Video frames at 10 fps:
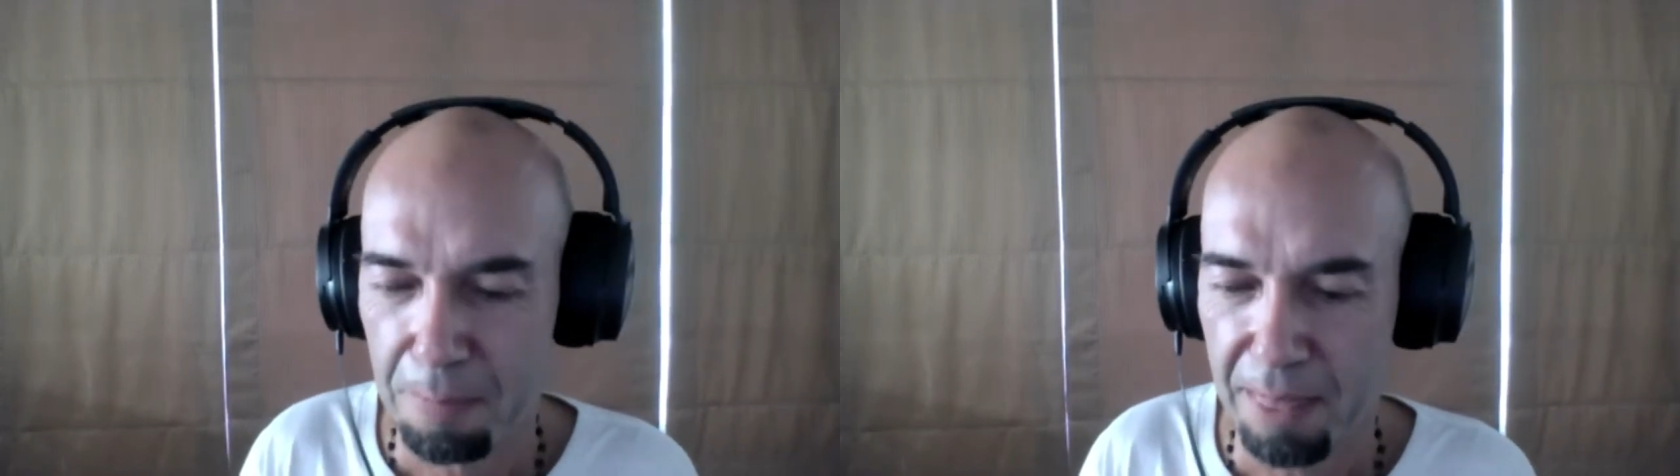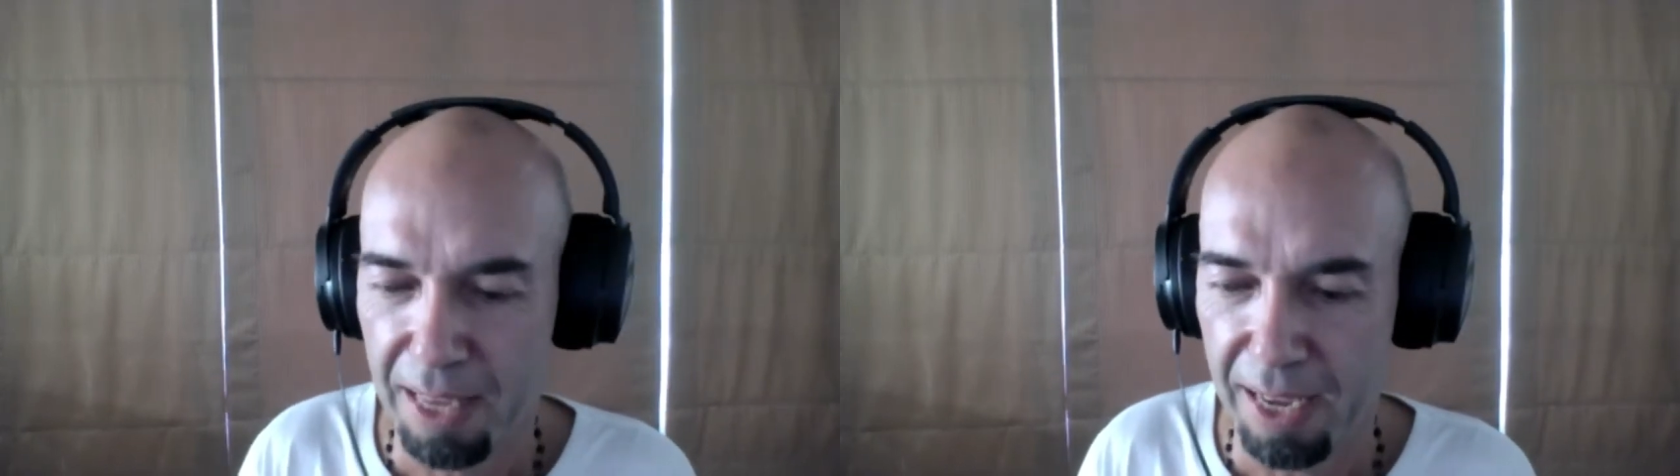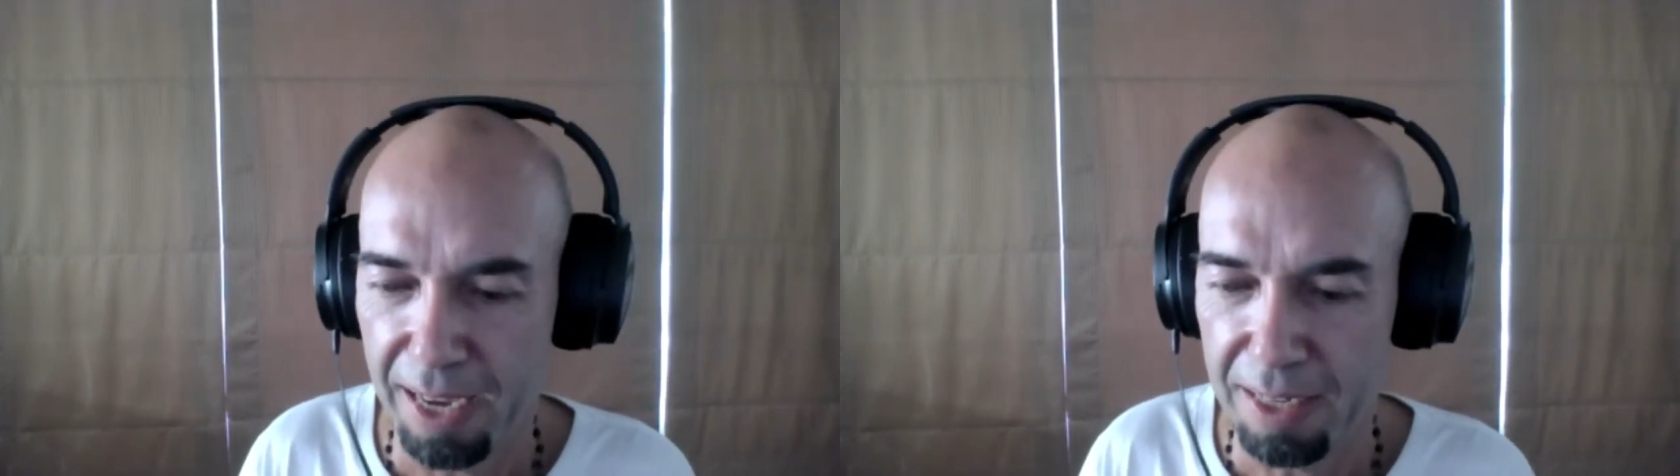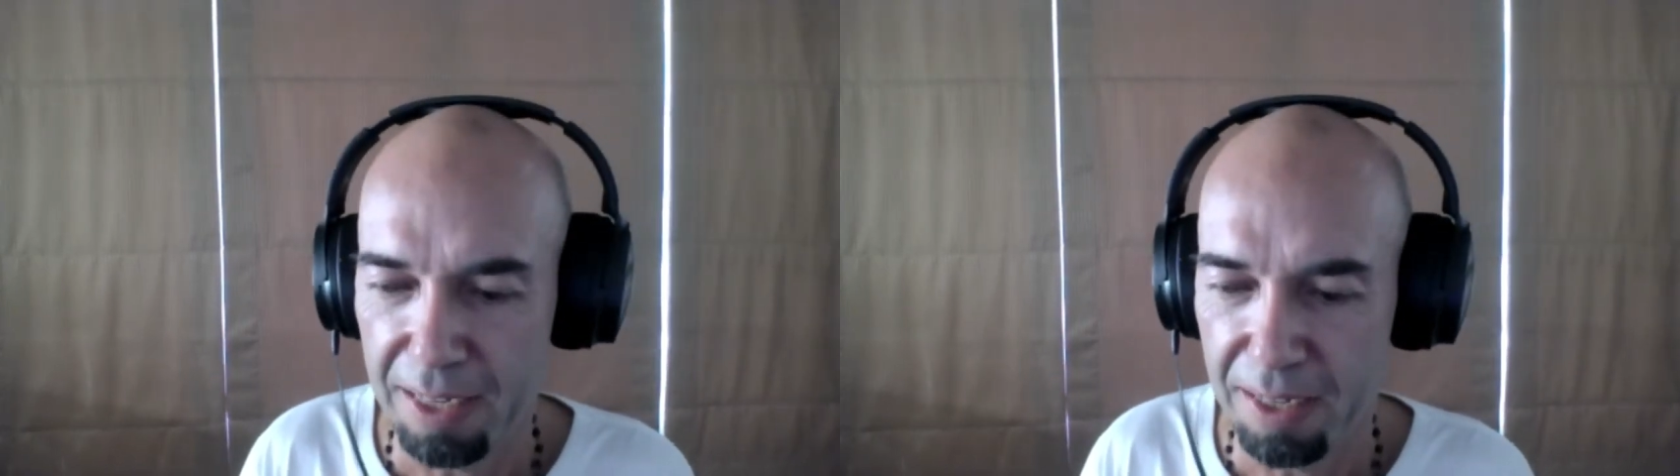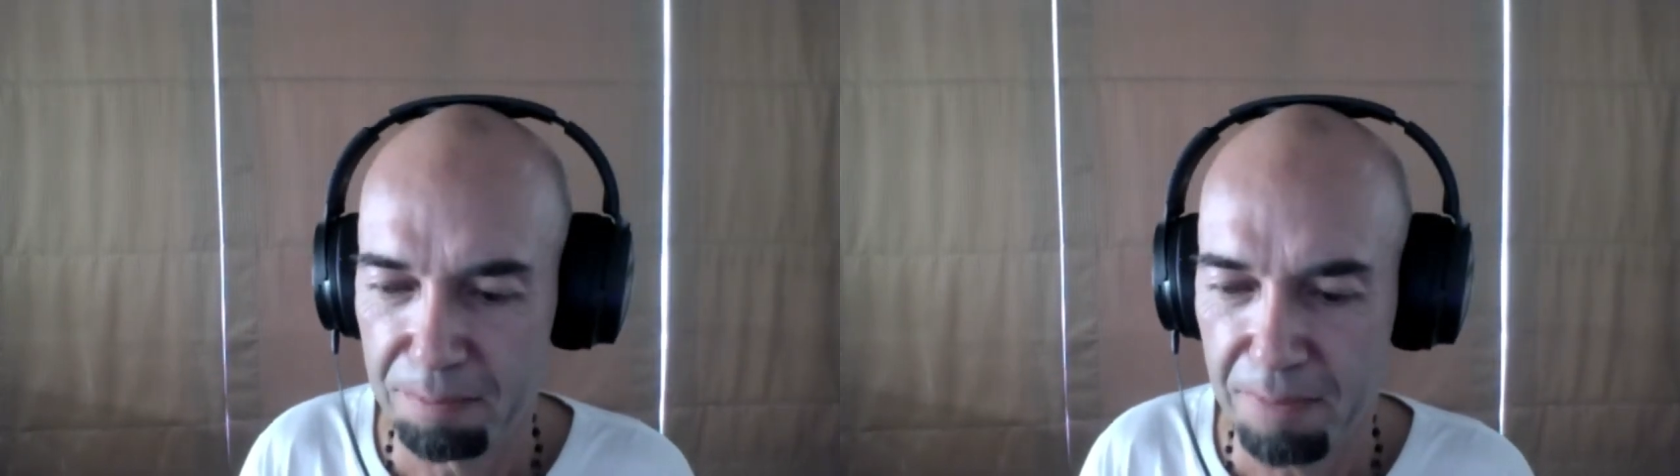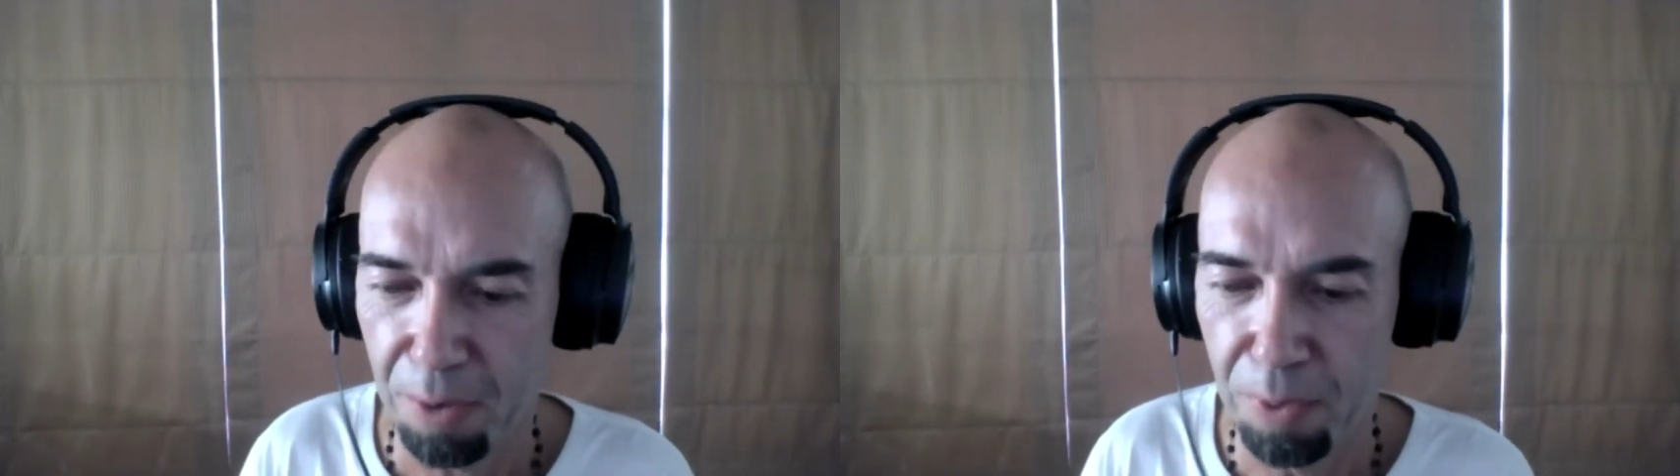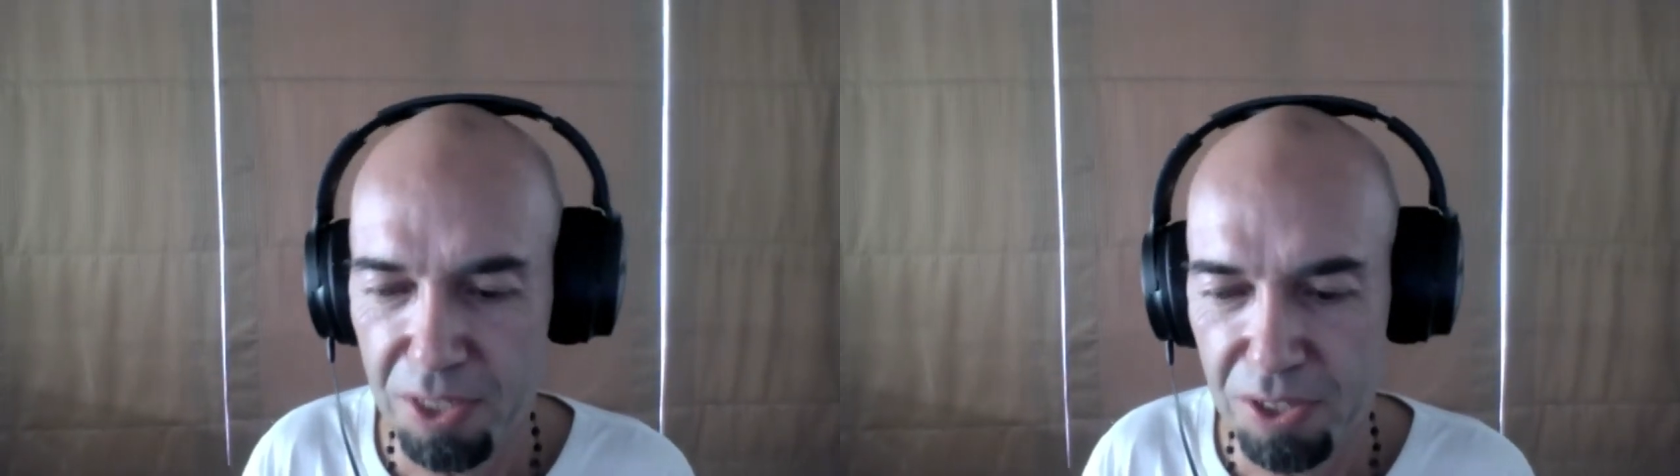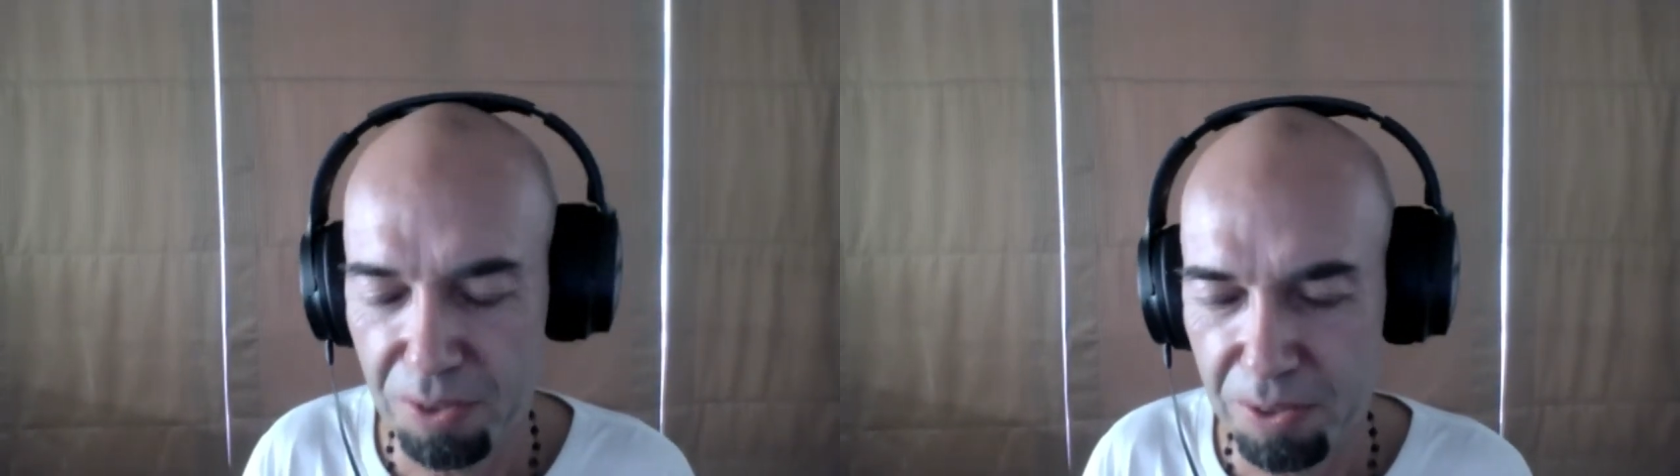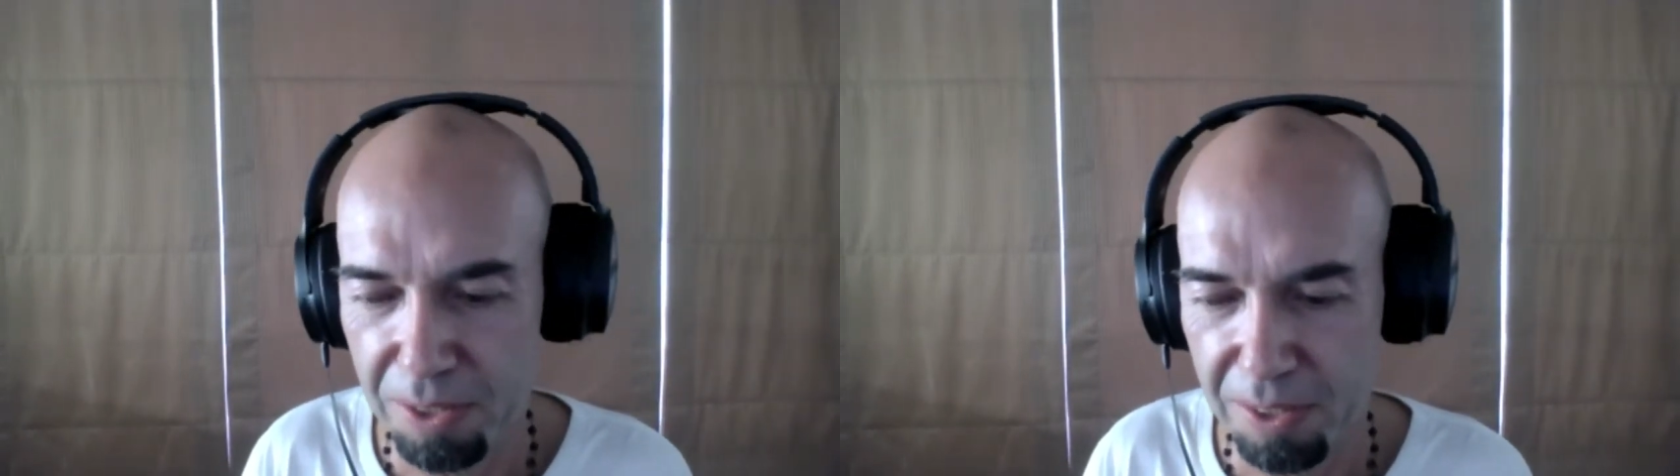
And I went to